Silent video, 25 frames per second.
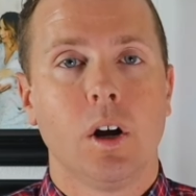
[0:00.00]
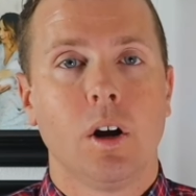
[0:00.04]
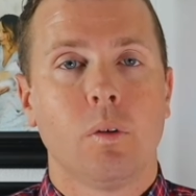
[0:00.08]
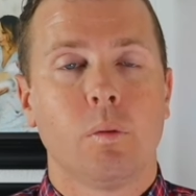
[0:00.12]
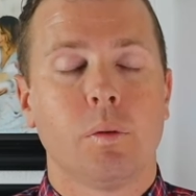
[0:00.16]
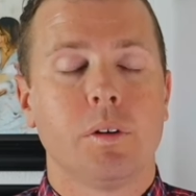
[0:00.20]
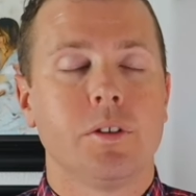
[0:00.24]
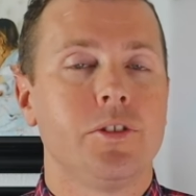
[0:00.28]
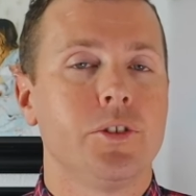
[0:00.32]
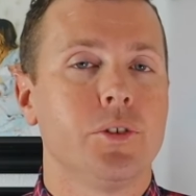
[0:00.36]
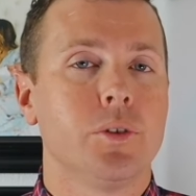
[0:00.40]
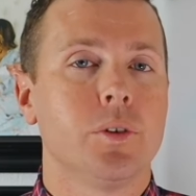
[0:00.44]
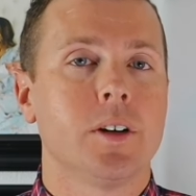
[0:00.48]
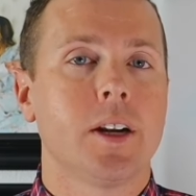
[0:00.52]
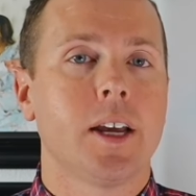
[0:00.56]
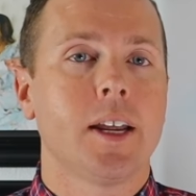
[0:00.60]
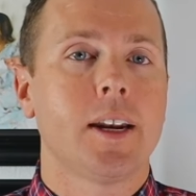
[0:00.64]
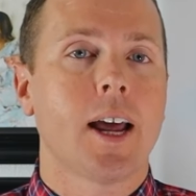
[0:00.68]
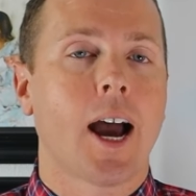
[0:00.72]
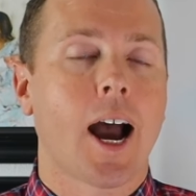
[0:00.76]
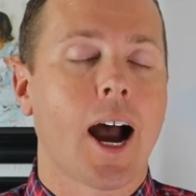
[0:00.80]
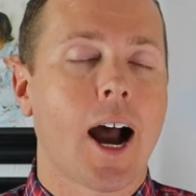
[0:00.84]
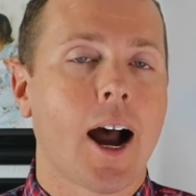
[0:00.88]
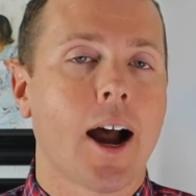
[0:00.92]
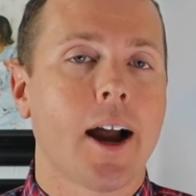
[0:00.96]
when doing an
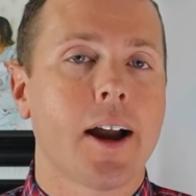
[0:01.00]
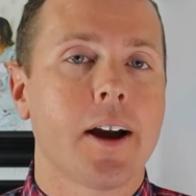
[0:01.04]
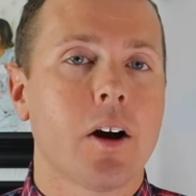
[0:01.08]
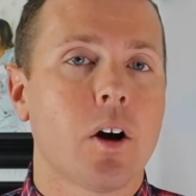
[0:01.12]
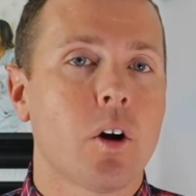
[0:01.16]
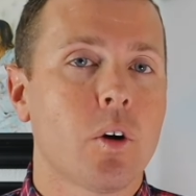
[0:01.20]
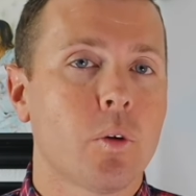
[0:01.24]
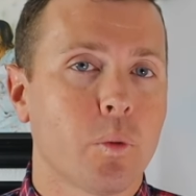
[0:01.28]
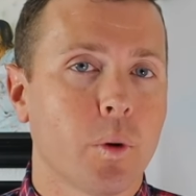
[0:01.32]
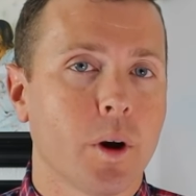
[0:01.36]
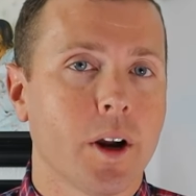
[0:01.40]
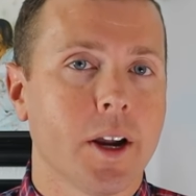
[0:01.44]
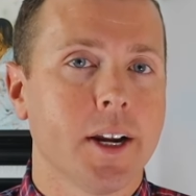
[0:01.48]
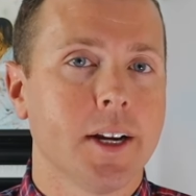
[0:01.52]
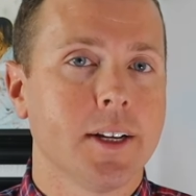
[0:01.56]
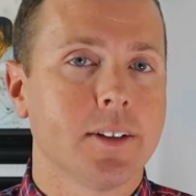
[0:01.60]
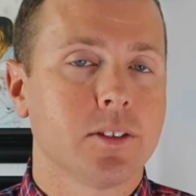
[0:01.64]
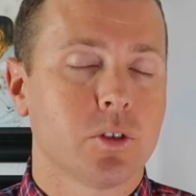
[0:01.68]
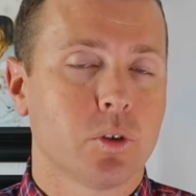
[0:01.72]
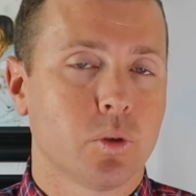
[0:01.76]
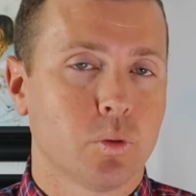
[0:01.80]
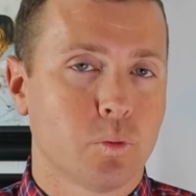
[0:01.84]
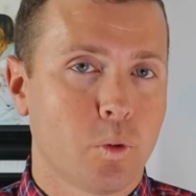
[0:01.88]
IRA to